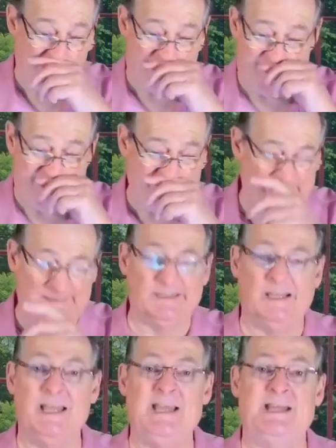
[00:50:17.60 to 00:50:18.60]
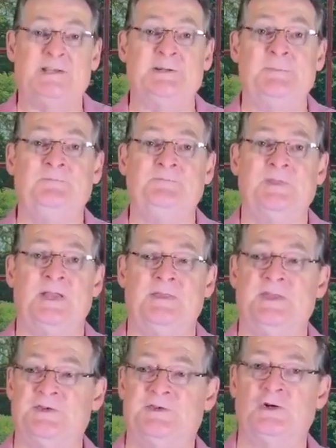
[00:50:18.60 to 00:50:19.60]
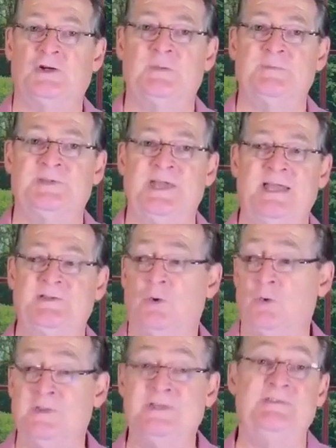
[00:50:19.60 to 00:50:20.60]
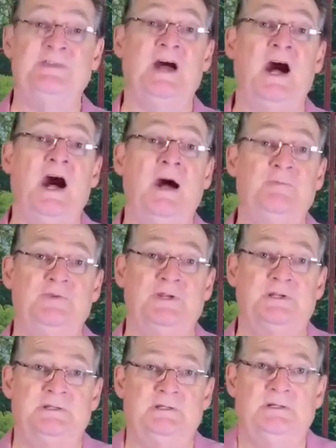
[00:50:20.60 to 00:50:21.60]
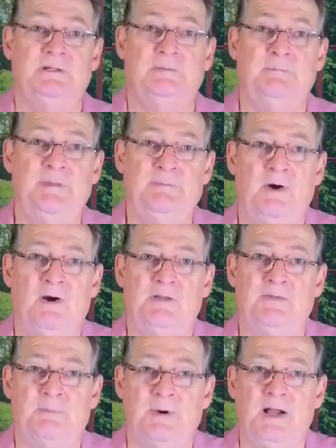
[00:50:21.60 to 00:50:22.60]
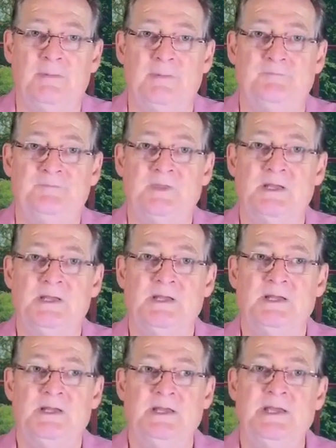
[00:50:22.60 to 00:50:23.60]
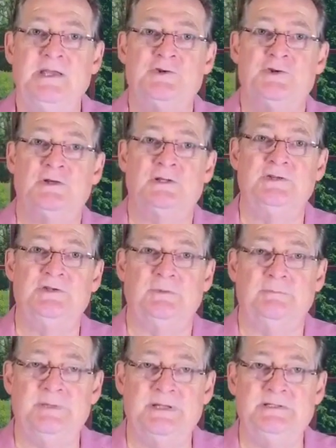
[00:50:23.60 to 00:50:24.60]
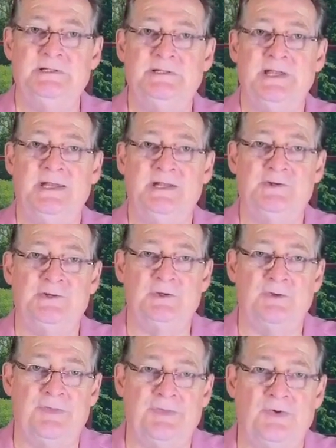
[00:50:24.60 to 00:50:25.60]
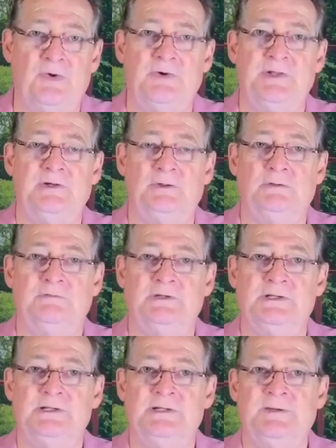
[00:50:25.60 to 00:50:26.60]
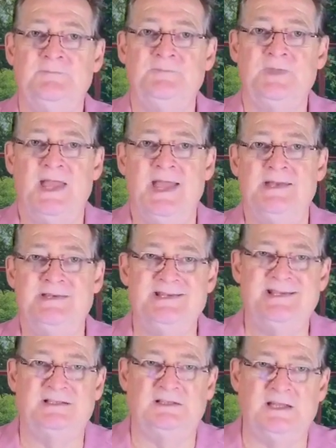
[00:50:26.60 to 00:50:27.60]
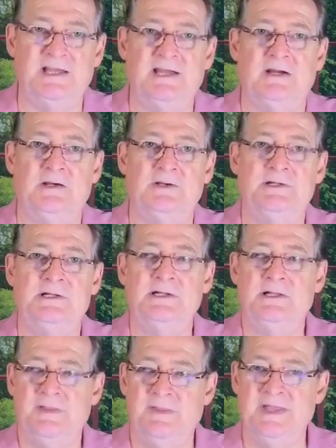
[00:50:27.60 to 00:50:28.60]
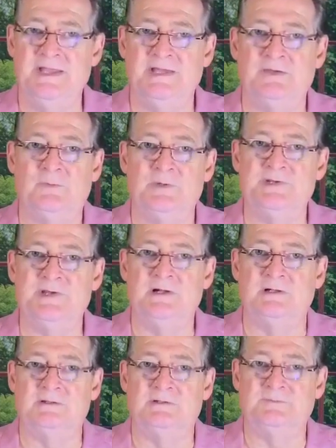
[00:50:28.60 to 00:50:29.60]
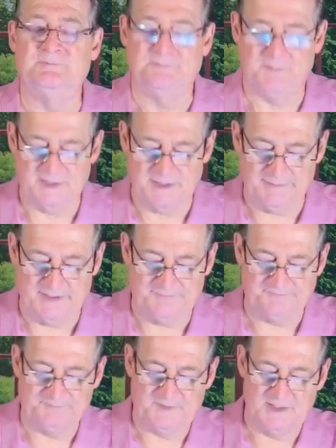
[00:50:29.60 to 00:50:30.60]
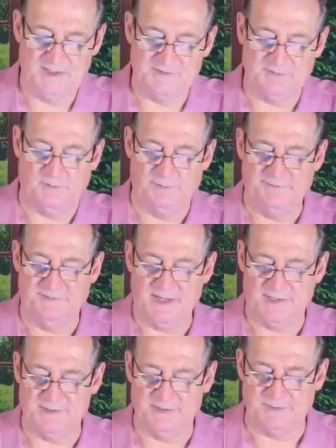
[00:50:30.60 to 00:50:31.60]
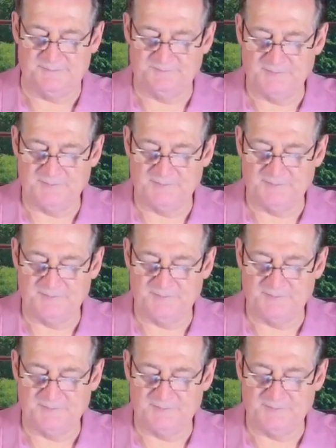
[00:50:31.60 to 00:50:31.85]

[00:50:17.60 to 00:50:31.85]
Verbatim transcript: He didn't let the circumstance or even the object be part of the problem. He took dominion and he took authority over it and declared the end result. Amen. Amen? That's what we've got to do.